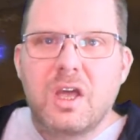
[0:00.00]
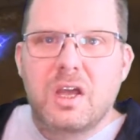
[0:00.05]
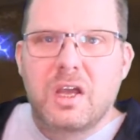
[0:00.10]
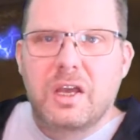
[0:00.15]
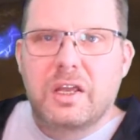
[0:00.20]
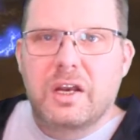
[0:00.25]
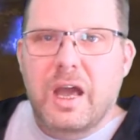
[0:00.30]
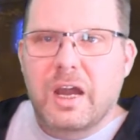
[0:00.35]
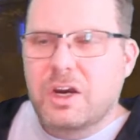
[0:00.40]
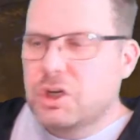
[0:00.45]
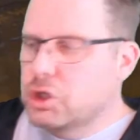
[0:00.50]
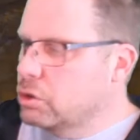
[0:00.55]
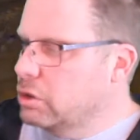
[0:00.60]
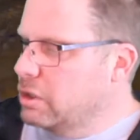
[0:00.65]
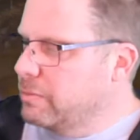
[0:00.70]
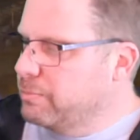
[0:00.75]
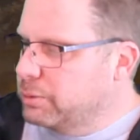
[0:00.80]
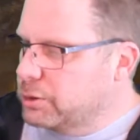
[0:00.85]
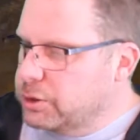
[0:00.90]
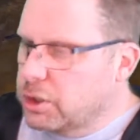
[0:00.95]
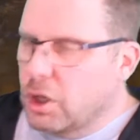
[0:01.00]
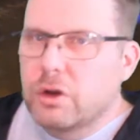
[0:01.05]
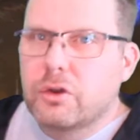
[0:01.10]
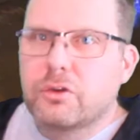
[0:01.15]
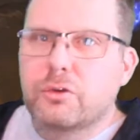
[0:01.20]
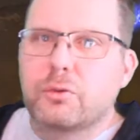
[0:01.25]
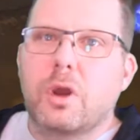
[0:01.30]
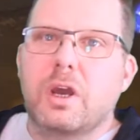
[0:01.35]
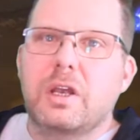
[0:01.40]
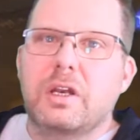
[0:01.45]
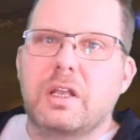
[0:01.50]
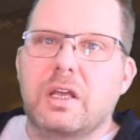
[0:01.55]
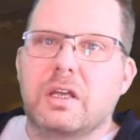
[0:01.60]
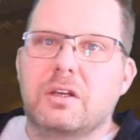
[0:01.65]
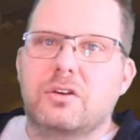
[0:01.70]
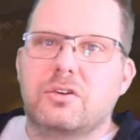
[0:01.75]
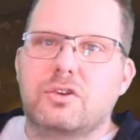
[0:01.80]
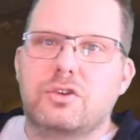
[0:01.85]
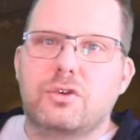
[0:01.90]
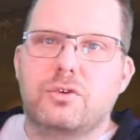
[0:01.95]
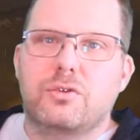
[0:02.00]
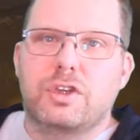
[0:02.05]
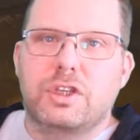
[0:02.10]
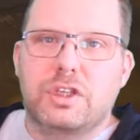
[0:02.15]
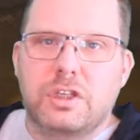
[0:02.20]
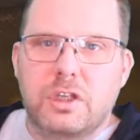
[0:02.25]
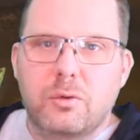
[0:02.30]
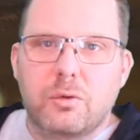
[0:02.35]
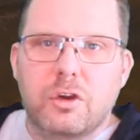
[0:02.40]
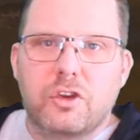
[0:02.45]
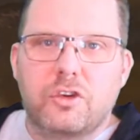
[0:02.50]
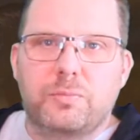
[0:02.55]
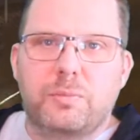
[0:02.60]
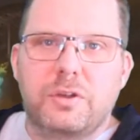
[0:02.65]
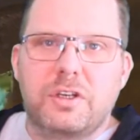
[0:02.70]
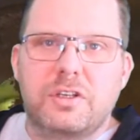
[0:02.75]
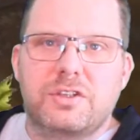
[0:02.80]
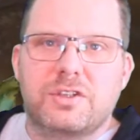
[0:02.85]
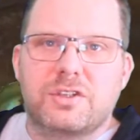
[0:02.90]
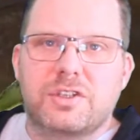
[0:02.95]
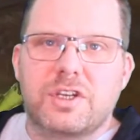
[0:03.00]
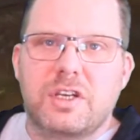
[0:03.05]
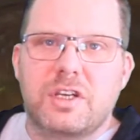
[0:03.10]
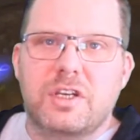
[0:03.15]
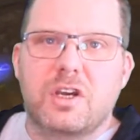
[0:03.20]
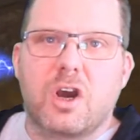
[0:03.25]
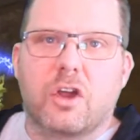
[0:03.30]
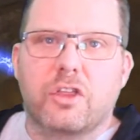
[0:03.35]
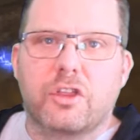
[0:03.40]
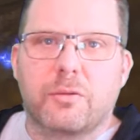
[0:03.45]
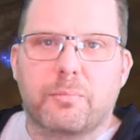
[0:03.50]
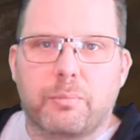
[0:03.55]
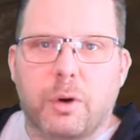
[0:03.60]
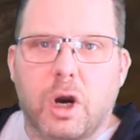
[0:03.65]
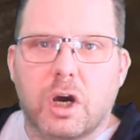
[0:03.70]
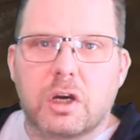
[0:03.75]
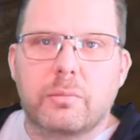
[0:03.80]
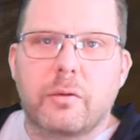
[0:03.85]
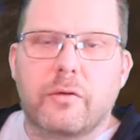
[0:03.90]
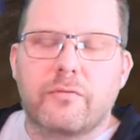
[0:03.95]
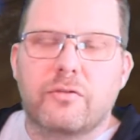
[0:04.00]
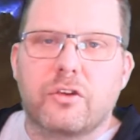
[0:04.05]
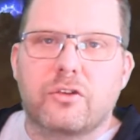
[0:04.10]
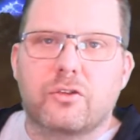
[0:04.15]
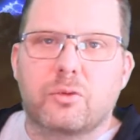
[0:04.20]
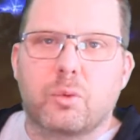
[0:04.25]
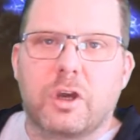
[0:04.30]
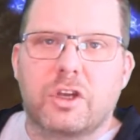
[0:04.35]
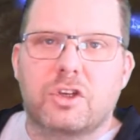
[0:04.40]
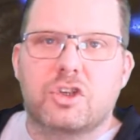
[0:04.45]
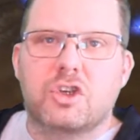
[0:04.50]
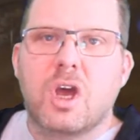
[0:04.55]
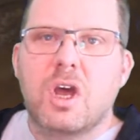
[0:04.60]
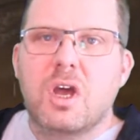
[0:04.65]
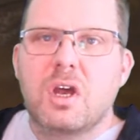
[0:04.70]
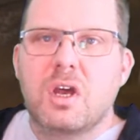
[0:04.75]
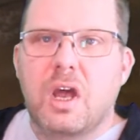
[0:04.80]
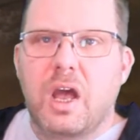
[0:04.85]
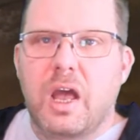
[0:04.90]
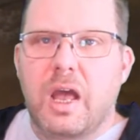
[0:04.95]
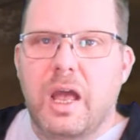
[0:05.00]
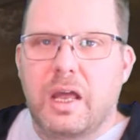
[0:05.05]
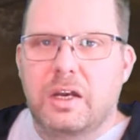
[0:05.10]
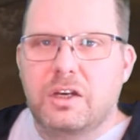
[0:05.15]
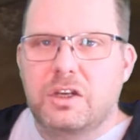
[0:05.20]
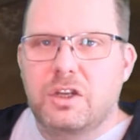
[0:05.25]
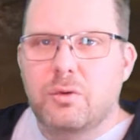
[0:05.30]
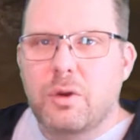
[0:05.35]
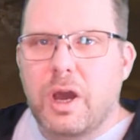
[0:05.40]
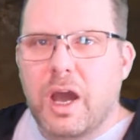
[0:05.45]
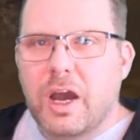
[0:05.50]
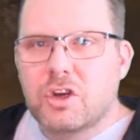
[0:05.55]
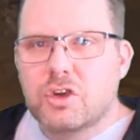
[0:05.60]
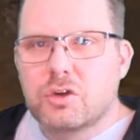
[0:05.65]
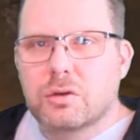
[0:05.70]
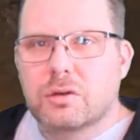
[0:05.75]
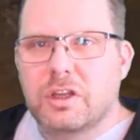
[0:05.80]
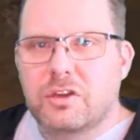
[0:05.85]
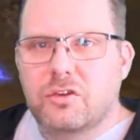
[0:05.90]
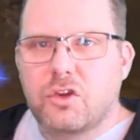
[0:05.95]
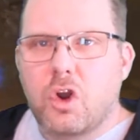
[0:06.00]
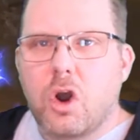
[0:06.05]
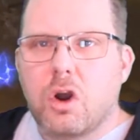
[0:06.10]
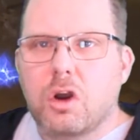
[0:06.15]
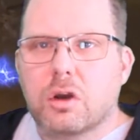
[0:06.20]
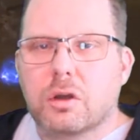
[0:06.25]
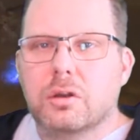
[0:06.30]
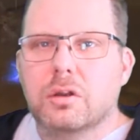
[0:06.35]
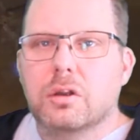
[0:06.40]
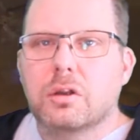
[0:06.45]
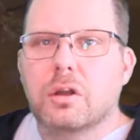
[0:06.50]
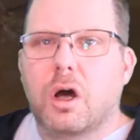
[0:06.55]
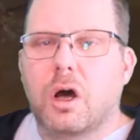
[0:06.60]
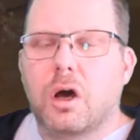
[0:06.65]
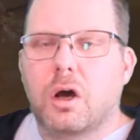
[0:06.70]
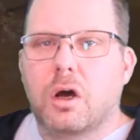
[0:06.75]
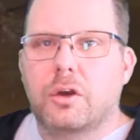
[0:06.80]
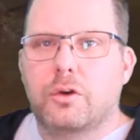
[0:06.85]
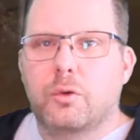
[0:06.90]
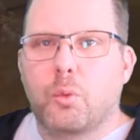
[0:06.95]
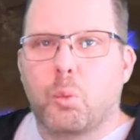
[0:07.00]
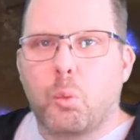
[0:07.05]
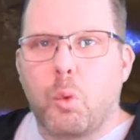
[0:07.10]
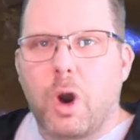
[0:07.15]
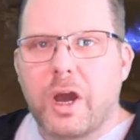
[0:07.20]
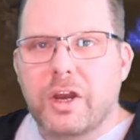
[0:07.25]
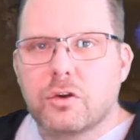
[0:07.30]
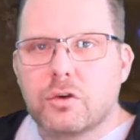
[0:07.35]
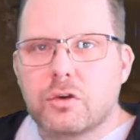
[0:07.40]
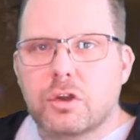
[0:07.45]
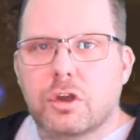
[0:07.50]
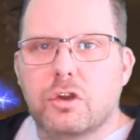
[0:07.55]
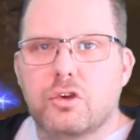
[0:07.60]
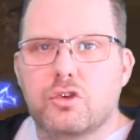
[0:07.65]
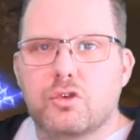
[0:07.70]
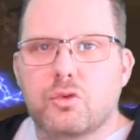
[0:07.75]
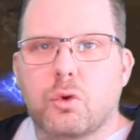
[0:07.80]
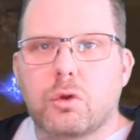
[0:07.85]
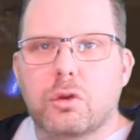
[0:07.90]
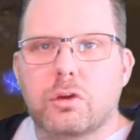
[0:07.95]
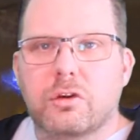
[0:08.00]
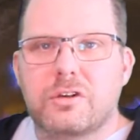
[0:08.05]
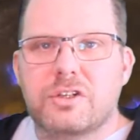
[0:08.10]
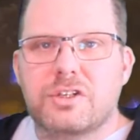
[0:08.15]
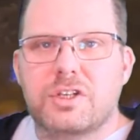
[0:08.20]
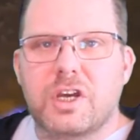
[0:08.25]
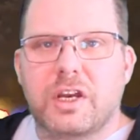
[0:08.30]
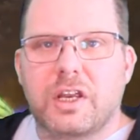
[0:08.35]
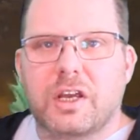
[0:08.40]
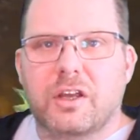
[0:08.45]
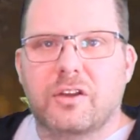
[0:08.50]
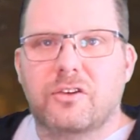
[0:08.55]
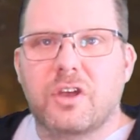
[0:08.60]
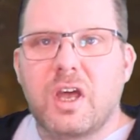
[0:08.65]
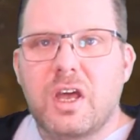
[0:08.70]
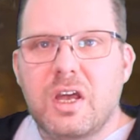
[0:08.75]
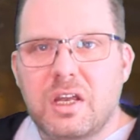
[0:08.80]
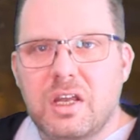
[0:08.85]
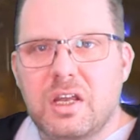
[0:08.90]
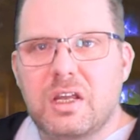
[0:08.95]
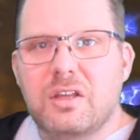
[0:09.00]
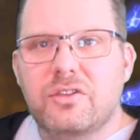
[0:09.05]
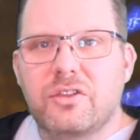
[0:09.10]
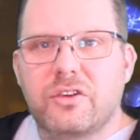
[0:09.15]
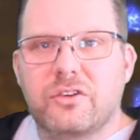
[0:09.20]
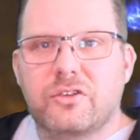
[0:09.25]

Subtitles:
It actually plugs right into the USB-C on the bottom of the Switch, and you actually toggle on wired controller settings in the